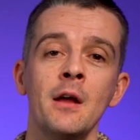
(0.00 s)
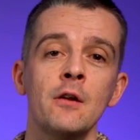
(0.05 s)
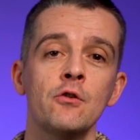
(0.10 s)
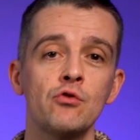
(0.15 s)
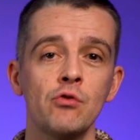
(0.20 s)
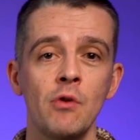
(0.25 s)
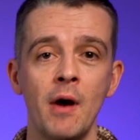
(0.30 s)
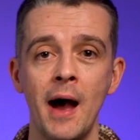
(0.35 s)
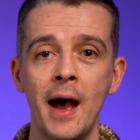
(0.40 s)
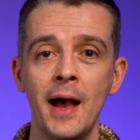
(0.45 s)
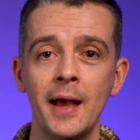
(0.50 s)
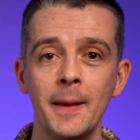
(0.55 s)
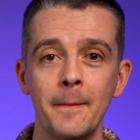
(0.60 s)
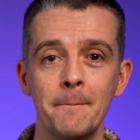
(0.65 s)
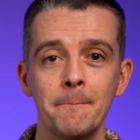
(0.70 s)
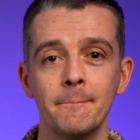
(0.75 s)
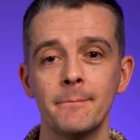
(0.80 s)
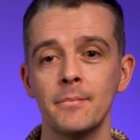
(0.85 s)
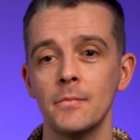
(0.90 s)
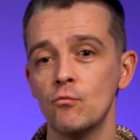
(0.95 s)
Try
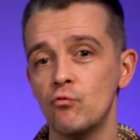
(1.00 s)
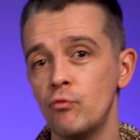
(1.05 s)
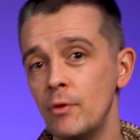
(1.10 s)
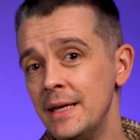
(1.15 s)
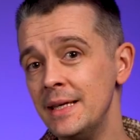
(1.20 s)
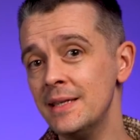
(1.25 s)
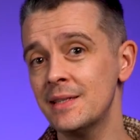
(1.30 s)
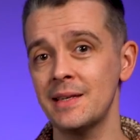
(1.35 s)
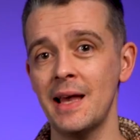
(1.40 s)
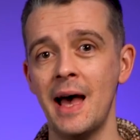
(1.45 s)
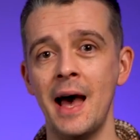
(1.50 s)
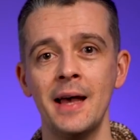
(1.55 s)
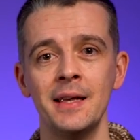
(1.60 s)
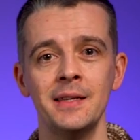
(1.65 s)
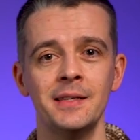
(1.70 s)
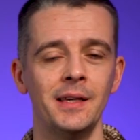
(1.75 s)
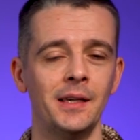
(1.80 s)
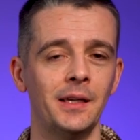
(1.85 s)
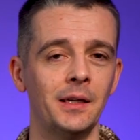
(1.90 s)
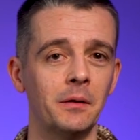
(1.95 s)

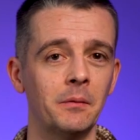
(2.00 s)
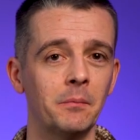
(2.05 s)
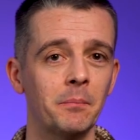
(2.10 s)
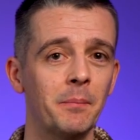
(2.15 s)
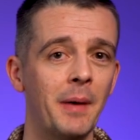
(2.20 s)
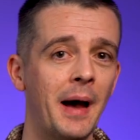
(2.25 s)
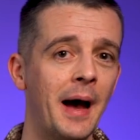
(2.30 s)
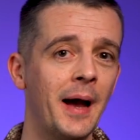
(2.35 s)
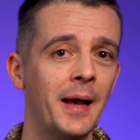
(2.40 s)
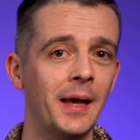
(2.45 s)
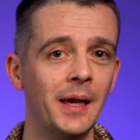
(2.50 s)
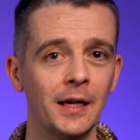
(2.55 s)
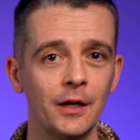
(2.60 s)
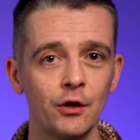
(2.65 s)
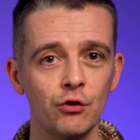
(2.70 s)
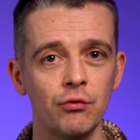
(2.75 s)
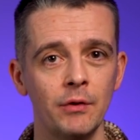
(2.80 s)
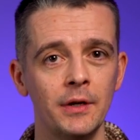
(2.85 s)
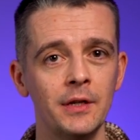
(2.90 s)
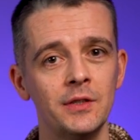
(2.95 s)
resizing by
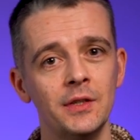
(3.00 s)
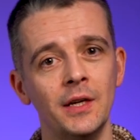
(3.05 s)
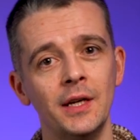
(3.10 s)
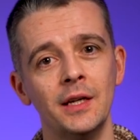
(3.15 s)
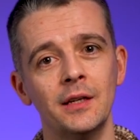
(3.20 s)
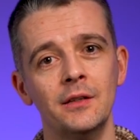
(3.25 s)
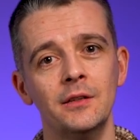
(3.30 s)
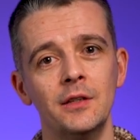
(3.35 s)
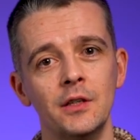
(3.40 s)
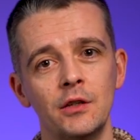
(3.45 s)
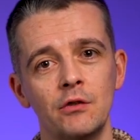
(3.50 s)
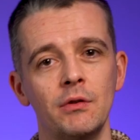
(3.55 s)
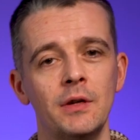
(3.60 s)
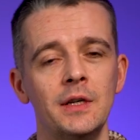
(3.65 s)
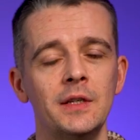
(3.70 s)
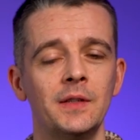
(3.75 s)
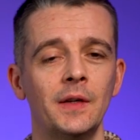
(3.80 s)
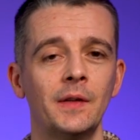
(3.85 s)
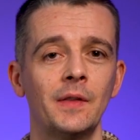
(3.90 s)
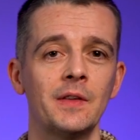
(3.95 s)
increasing and
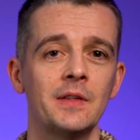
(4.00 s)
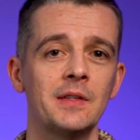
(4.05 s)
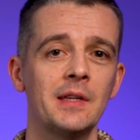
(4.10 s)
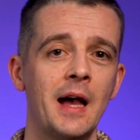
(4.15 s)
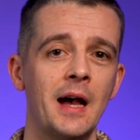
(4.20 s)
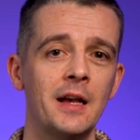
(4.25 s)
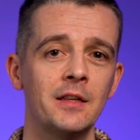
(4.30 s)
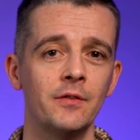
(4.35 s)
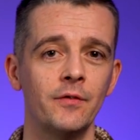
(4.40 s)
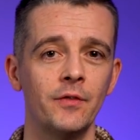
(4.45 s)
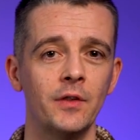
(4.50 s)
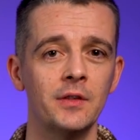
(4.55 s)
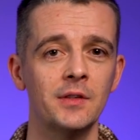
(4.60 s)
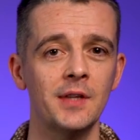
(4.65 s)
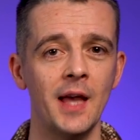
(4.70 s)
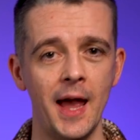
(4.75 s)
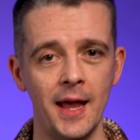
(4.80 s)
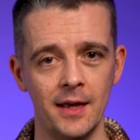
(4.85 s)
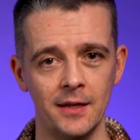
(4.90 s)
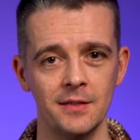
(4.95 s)
decreasing the size of the
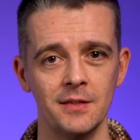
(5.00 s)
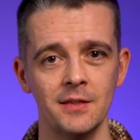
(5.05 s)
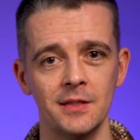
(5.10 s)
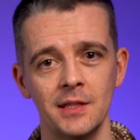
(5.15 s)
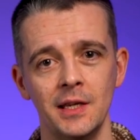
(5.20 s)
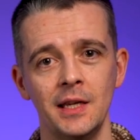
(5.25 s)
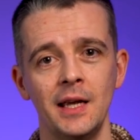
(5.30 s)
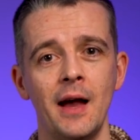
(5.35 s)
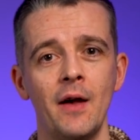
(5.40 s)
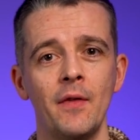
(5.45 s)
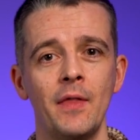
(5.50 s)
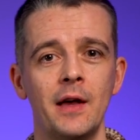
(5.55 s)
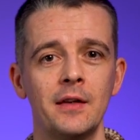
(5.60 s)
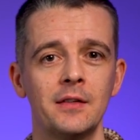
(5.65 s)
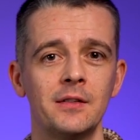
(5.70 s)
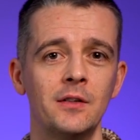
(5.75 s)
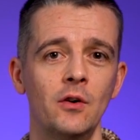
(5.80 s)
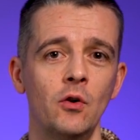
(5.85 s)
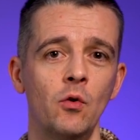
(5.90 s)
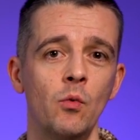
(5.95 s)
text and see how that
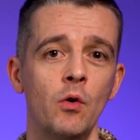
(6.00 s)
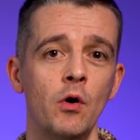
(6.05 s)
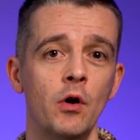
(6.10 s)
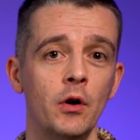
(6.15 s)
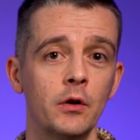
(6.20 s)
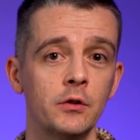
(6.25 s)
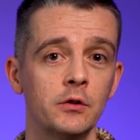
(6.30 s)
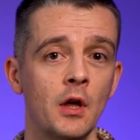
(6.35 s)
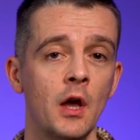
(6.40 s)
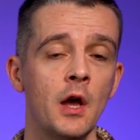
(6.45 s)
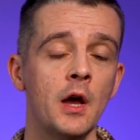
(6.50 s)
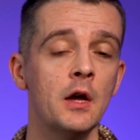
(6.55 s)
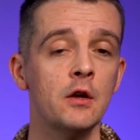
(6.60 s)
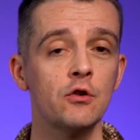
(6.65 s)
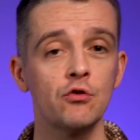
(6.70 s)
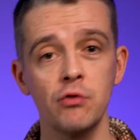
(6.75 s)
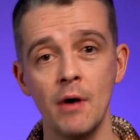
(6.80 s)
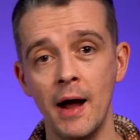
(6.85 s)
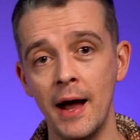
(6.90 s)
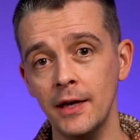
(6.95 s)
still works.
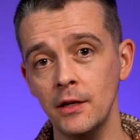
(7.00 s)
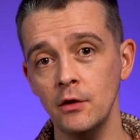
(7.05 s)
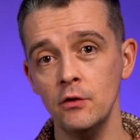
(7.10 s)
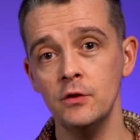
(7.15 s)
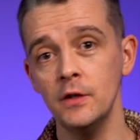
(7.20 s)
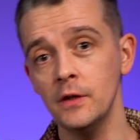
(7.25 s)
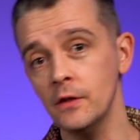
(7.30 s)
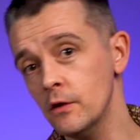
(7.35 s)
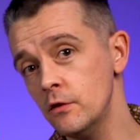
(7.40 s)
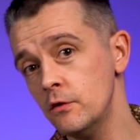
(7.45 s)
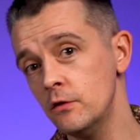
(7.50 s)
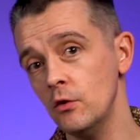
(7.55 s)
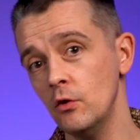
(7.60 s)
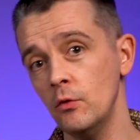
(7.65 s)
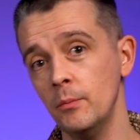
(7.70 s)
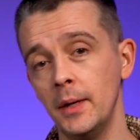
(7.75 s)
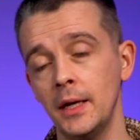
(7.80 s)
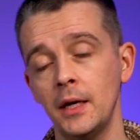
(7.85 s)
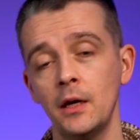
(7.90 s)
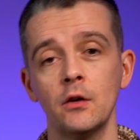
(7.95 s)
Try using the
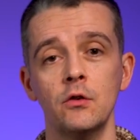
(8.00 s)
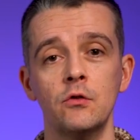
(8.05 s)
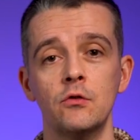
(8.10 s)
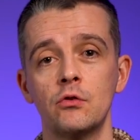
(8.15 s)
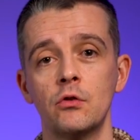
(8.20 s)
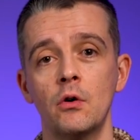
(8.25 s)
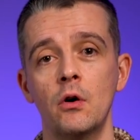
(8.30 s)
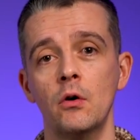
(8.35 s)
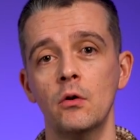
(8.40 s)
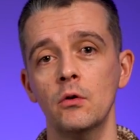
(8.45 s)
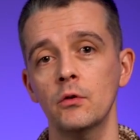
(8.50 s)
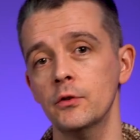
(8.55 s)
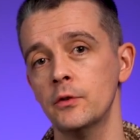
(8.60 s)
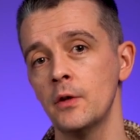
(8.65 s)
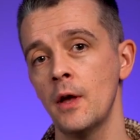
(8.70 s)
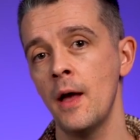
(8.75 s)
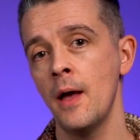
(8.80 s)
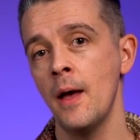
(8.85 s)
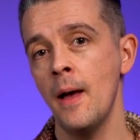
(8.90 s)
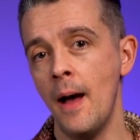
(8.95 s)
zoom in controls
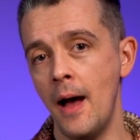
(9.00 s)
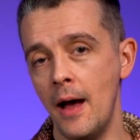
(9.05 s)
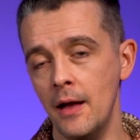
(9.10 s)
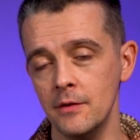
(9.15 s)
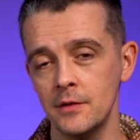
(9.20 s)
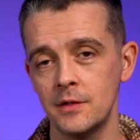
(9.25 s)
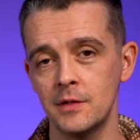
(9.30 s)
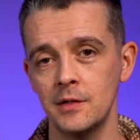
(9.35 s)
and